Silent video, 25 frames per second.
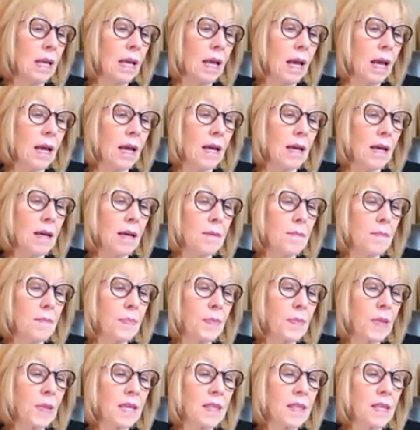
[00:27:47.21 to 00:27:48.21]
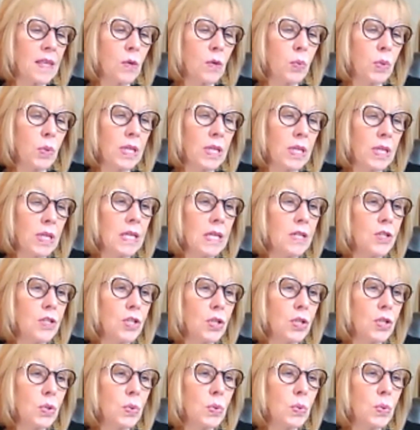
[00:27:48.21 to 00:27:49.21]
I think we need
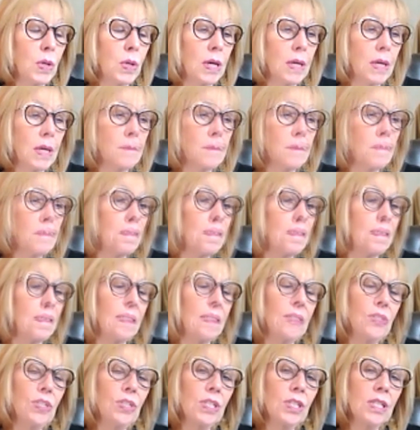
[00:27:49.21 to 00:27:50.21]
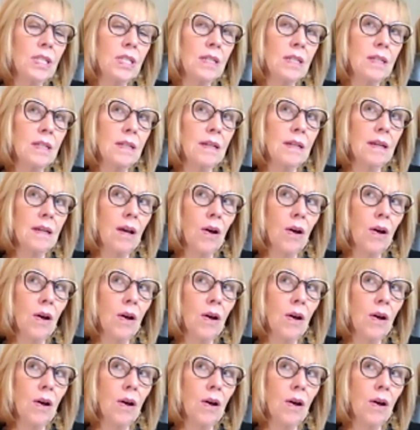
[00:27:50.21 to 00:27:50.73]
to just